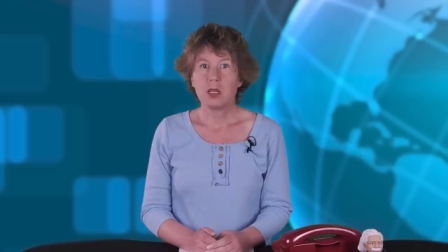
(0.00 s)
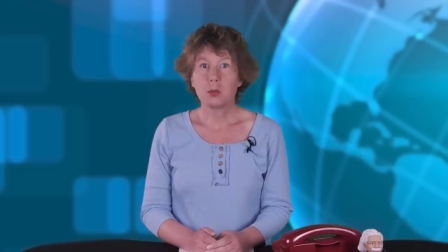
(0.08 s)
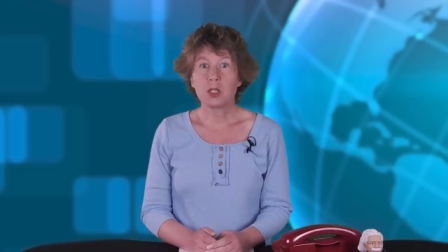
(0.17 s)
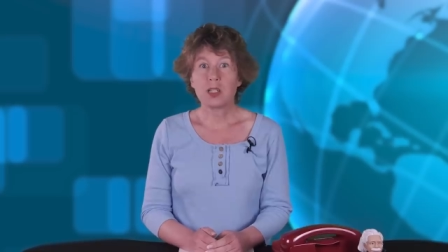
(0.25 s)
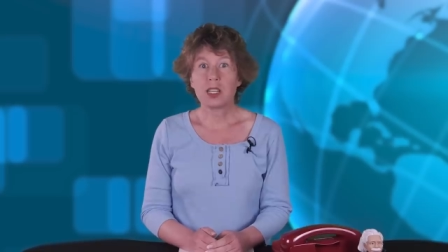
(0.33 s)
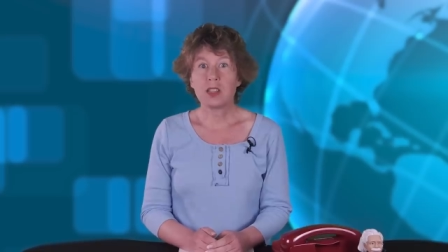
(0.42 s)

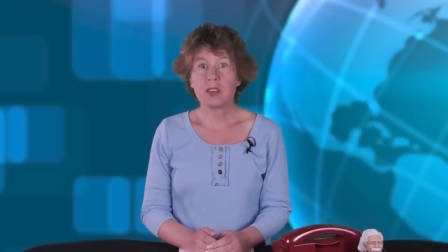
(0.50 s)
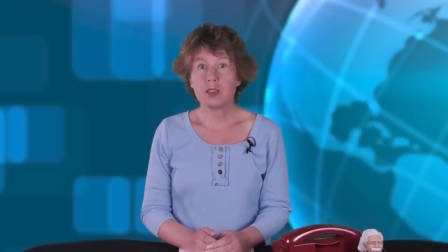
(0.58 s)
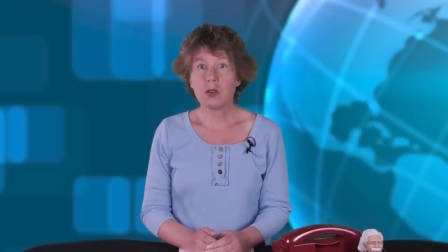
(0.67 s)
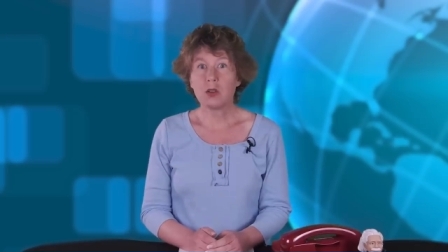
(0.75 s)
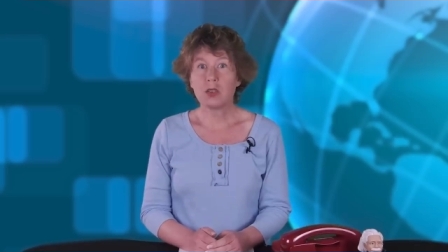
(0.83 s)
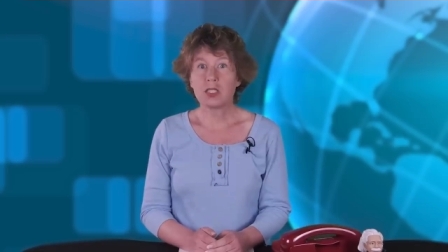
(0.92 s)
But they
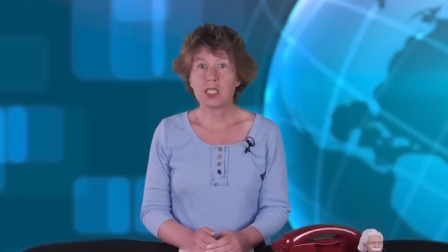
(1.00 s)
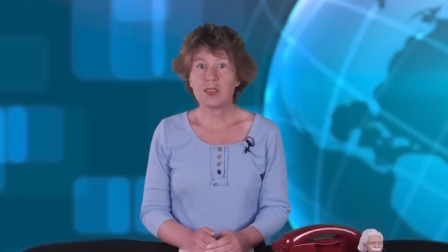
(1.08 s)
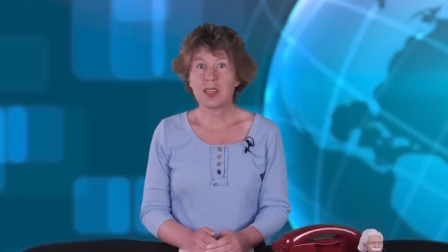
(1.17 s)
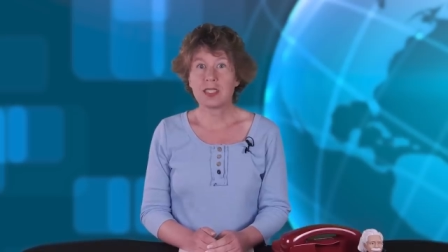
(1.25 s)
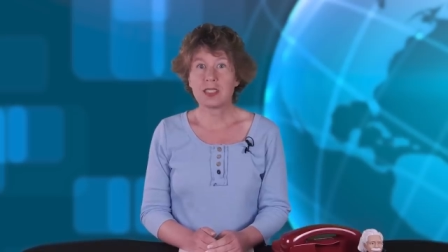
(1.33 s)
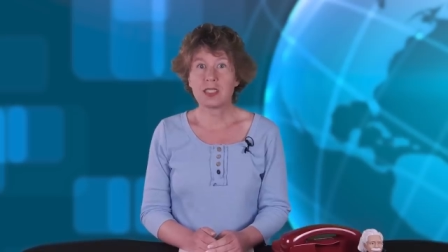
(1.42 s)
thought
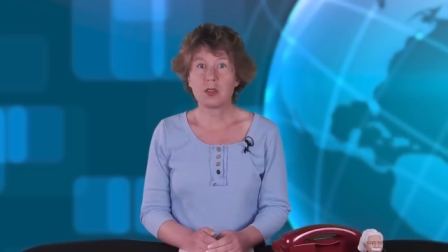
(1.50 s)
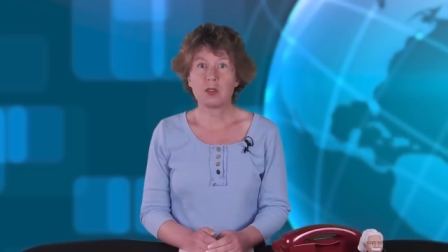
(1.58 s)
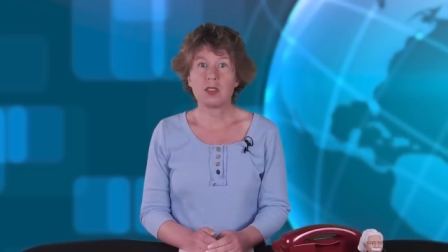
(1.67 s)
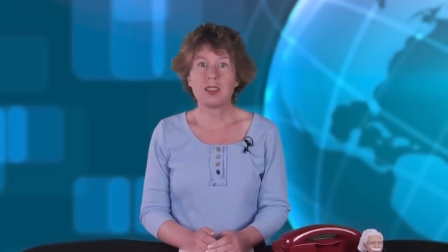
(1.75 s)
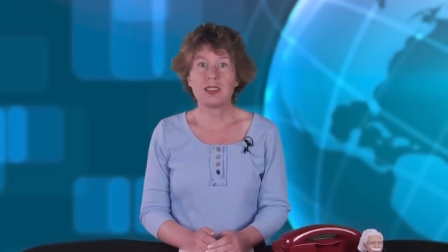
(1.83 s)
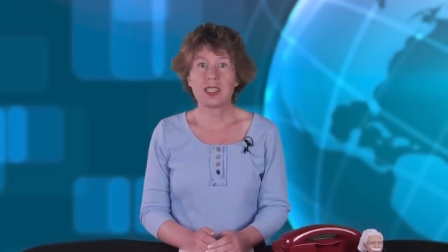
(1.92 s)
that's
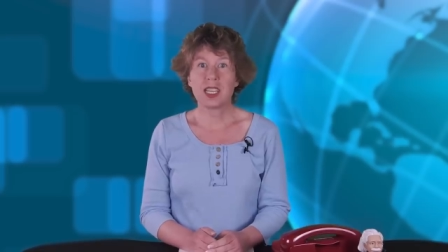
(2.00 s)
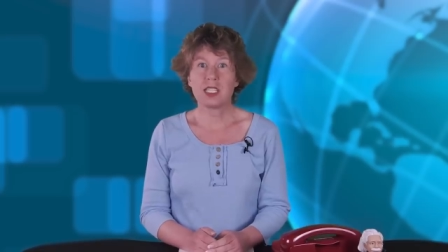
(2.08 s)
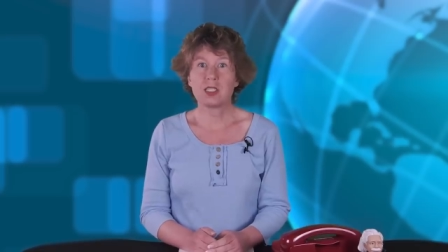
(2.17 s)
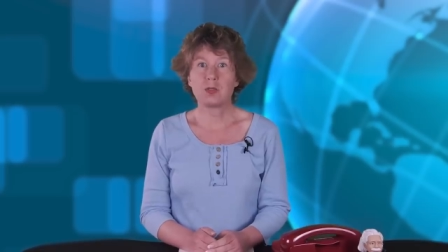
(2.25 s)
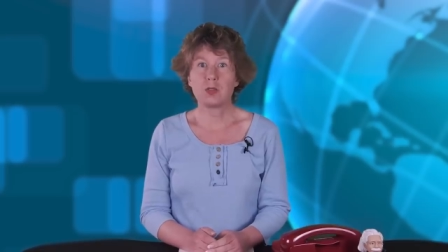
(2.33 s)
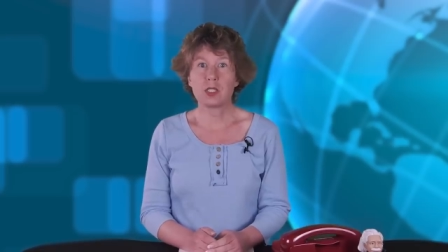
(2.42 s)
only the
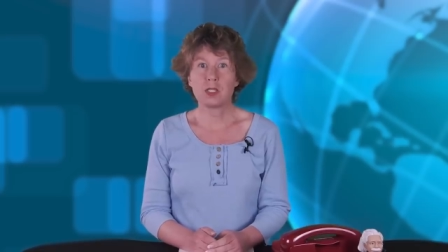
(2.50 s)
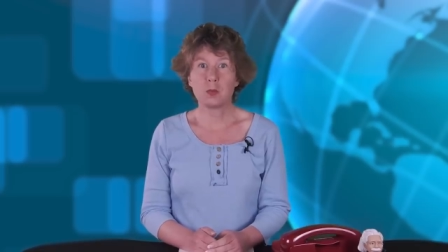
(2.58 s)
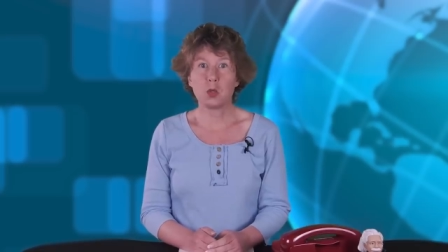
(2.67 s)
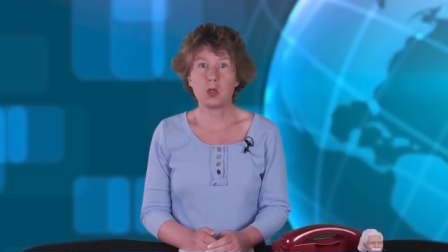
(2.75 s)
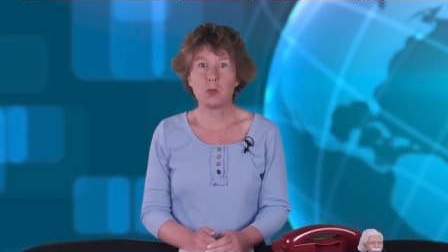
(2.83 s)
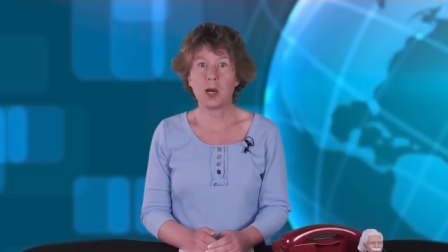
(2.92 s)
case for
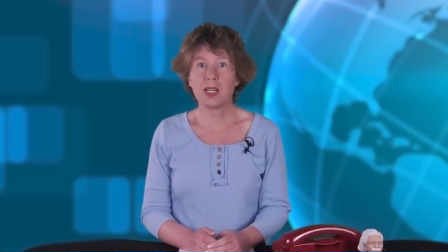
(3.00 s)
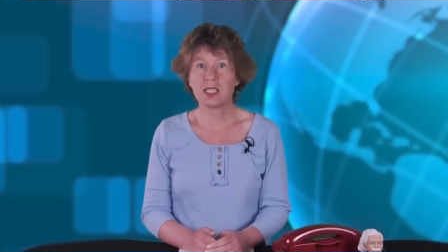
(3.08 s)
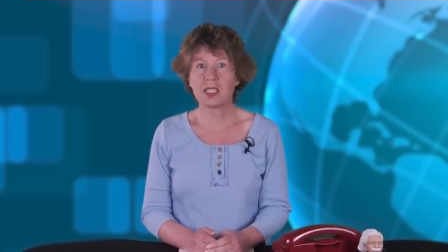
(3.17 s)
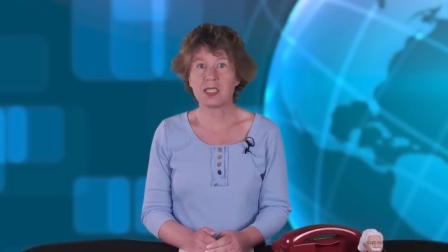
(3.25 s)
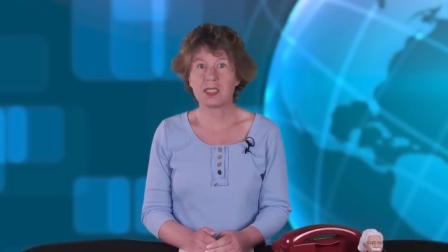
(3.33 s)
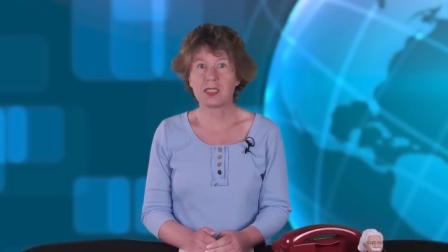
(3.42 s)
small
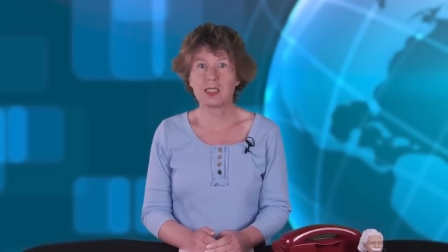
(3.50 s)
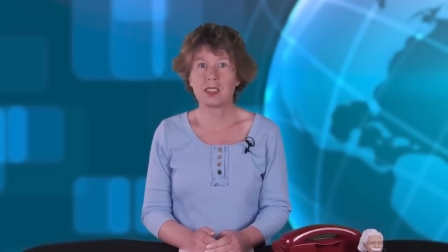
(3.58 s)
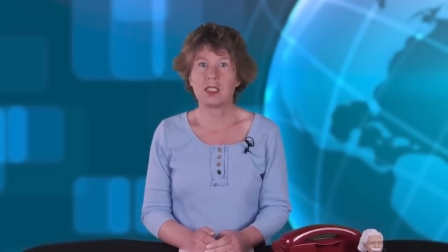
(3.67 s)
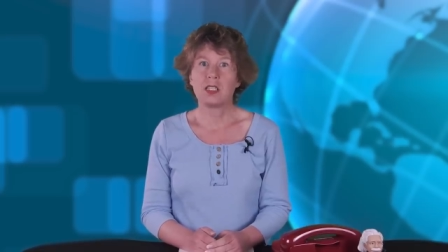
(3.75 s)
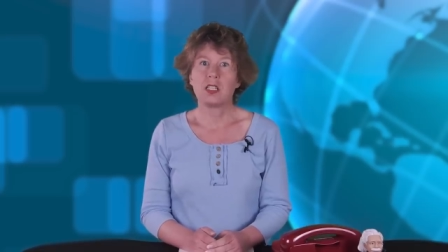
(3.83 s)
particles.